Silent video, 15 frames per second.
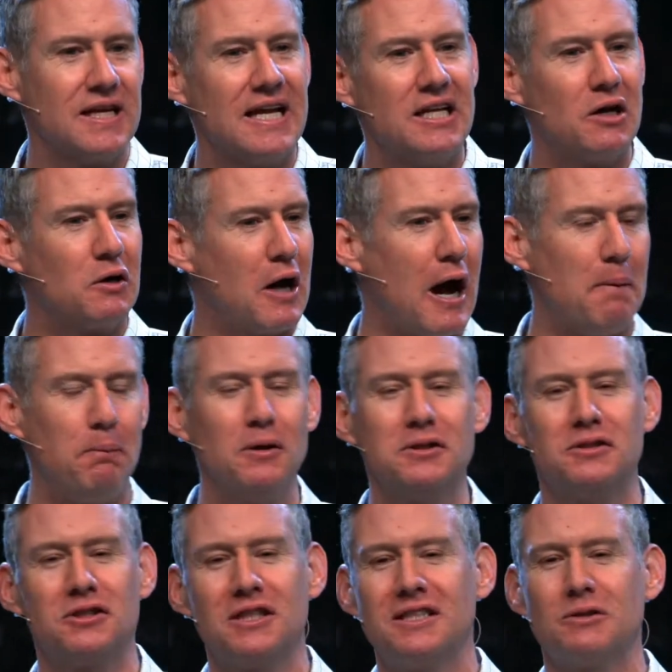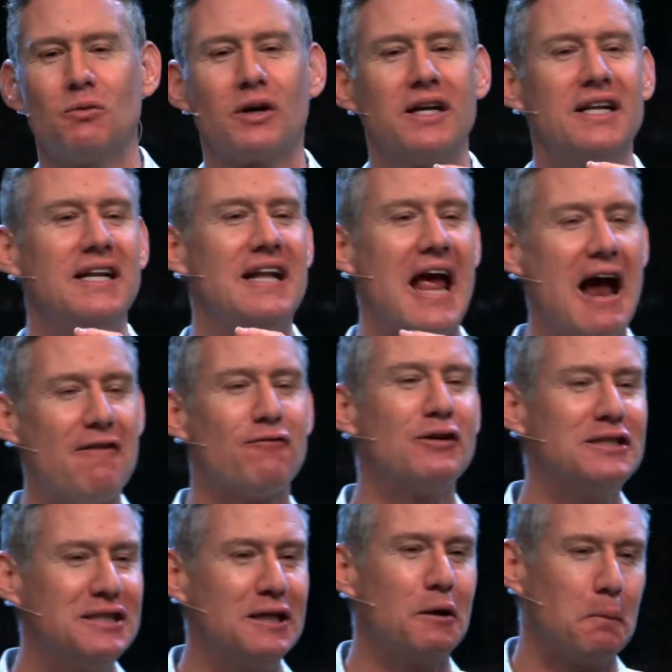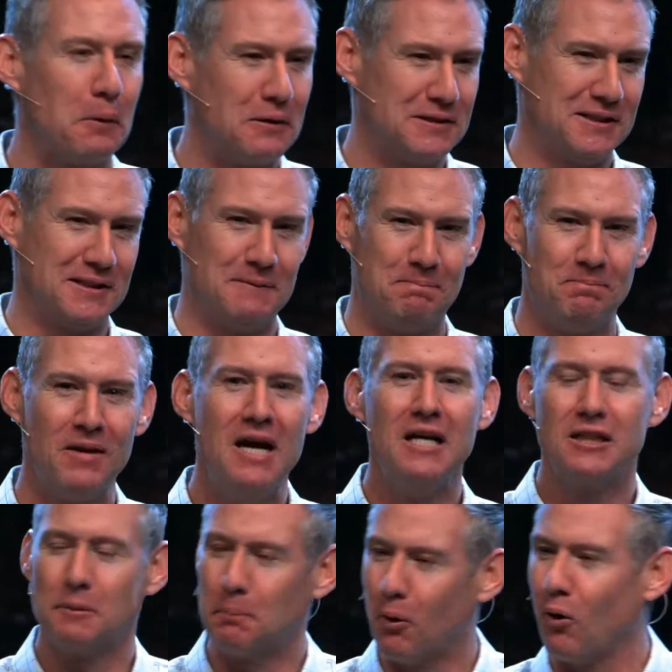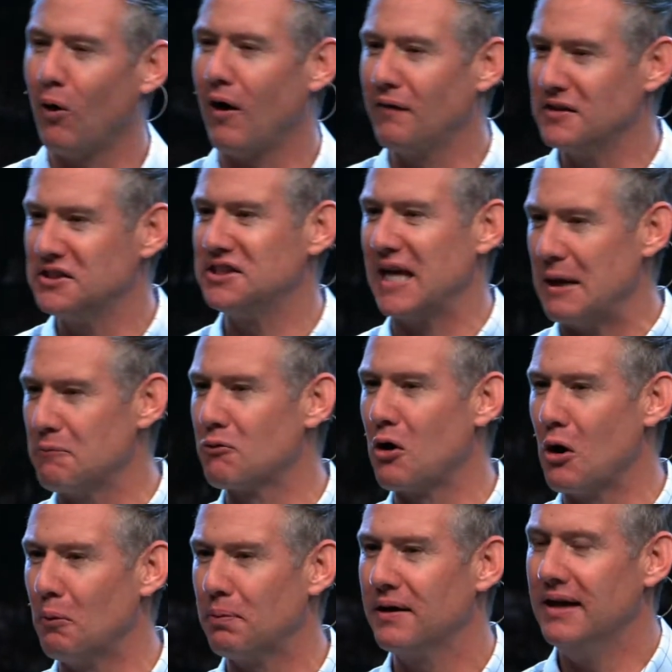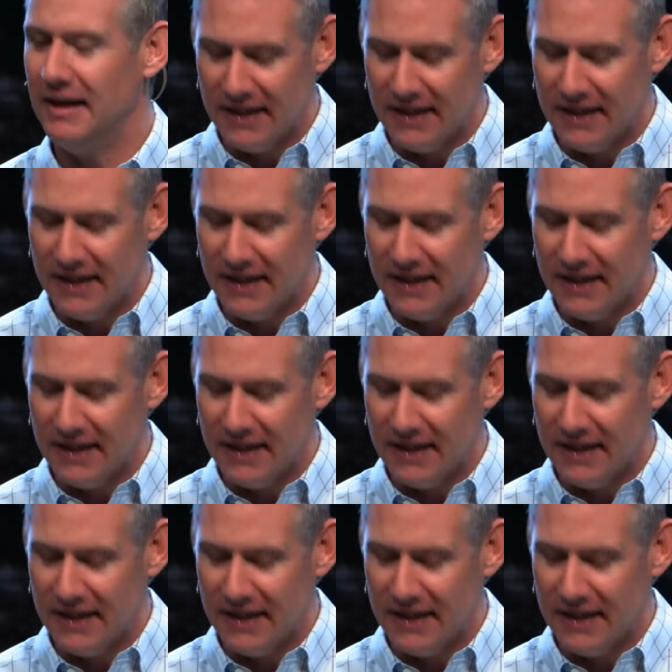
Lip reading: And to accomplish this, we're gonna need every single person to pull on the same rope